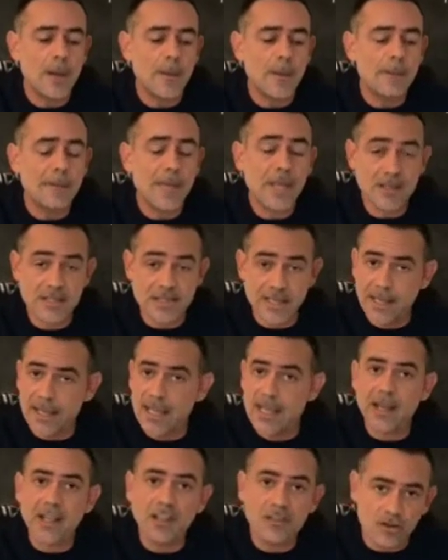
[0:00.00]
Because
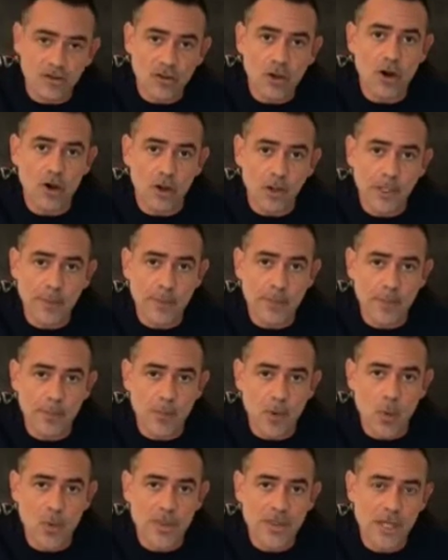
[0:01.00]
again, it's not only
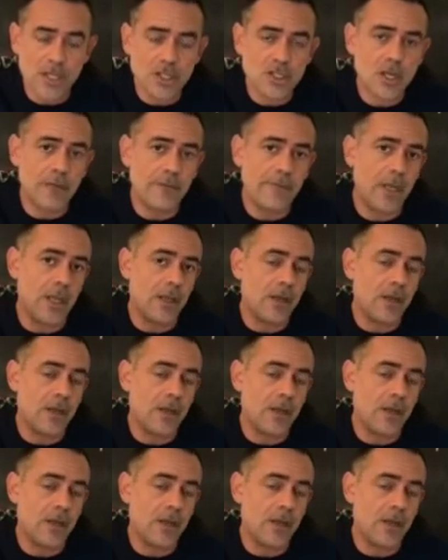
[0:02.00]
people with HIV,